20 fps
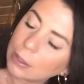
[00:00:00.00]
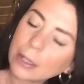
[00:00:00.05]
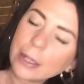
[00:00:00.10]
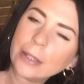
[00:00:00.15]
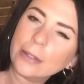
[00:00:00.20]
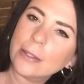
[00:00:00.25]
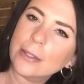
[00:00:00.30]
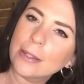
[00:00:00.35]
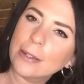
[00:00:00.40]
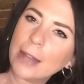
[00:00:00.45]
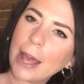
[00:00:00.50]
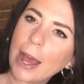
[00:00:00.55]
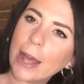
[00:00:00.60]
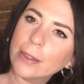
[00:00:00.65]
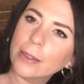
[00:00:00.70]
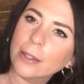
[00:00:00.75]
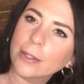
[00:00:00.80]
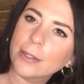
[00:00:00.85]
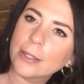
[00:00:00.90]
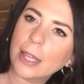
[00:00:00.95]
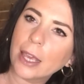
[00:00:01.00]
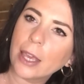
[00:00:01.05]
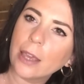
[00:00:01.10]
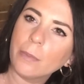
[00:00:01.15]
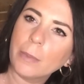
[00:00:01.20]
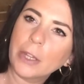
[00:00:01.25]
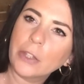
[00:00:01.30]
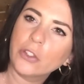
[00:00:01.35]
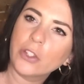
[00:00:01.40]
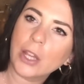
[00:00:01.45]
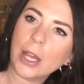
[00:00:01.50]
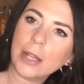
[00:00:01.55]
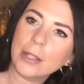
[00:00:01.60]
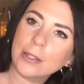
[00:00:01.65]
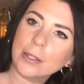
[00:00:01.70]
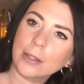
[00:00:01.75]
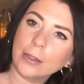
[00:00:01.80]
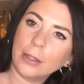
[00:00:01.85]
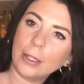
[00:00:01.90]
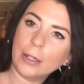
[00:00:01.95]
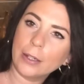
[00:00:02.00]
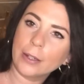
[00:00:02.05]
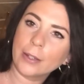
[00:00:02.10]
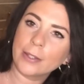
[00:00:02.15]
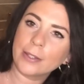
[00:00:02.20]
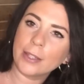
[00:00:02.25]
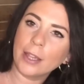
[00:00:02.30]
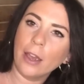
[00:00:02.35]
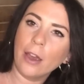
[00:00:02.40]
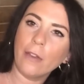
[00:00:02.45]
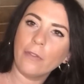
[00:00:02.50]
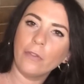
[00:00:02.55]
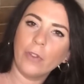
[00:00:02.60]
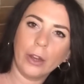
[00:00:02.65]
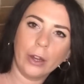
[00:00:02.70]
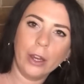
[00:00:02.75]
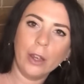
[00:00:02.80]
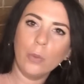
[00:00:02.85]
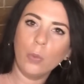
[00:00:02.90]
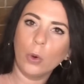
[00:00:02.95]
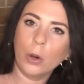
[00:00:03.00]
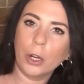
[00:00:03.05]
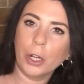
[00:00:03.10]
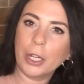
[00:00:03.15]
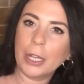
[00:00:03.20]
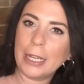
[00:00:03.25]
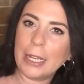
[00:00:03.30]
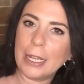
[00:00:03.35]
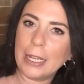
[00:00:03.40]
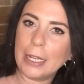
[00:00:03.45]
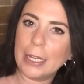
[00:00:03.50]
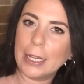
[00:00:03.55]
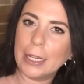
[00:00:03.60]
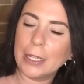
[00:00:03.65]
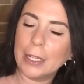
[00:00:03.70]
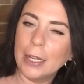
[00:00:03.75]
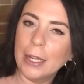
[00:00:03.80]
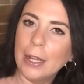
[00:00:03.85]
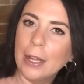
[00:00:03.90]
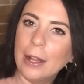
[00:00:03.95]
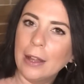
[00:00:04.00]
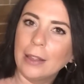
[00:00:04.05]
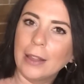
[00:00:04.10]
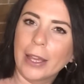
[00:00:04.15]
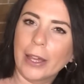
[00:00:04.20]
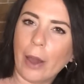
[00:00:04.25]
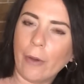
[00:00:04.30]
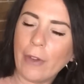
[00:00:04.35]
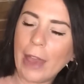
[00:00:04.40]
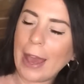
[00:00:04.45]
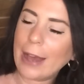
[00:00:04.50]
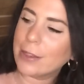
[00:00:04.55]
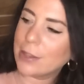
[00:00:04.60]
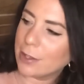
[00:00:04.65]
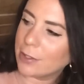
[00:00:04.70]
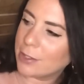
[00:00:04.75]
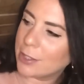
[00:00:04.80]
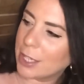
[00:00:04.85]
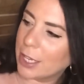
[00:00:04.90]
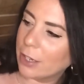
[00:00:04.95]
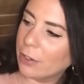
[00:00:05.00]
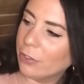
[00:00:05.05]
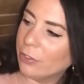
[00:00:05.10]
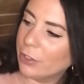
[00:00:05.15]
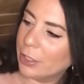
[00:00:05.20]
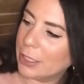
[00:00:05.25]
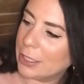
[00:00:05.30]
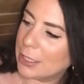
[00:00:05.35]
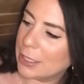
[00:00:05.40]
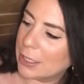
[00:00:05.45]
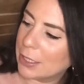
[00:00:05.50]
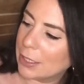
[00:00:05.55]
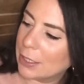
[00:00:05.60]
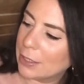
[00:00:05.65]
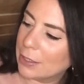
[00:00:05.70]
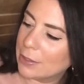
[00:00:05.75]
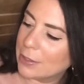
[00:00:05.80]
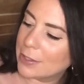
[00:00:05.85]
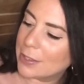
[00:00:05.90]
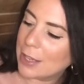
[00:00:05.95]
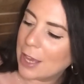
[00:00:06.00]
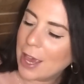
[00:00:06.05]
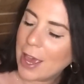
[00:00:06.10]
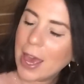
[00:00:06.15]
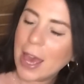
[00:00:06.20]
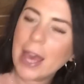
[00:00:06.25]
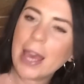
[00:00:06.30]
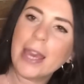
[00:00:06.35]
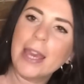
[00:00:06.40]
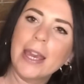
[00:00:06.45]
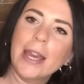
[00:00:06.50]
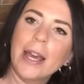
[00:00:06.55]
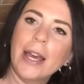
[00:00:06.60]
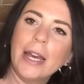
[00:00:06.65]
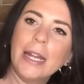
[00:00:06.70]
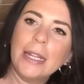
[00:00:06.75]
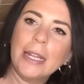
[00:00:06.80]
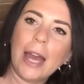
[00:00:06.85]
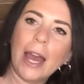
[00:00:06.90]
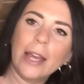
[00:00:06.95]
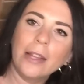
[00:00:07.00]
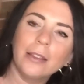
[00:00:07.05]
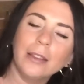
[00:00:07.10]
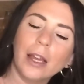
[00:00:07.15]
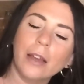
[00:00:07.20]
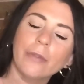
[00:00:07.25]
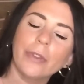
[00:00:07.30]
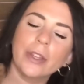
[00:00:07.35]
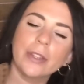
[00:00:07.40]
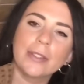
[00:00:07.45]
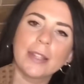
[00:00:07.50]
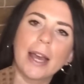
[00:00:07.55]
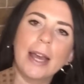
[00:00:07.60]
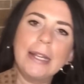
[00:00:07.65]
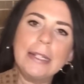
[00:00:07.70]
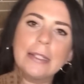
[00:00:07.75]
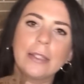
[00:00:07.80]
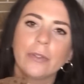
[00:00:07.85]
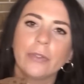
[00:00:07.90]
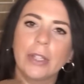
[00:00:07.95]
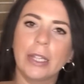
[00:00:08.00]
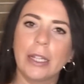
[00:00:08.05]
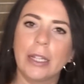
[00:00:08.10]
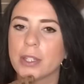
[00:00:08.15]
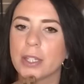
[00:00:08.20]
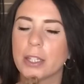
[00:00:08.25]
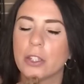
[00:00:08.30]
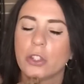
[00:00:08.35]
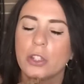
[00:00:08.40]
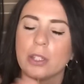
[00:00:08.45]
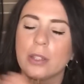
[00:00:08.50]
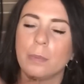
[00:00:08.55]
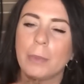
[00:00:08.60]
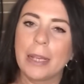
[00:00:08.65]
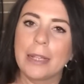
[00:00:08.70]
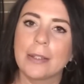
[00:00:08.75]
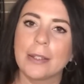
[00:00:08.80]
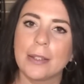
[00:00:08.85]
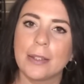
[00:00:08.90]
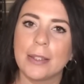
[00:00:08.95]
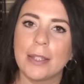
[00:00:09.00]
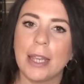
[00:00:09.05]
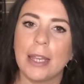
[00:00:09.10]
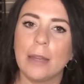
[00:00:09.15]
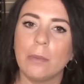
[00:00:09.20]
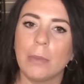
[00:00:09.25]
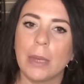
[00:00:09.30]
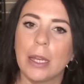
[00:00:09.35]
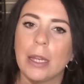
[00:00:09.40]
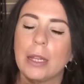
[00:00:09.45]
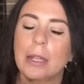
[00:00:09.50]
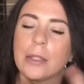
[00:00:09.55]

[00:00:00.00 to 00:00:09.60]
It's not the same. It just looks very worn in, like I've had this thing for years, and I love the size of it. This just makes a statement.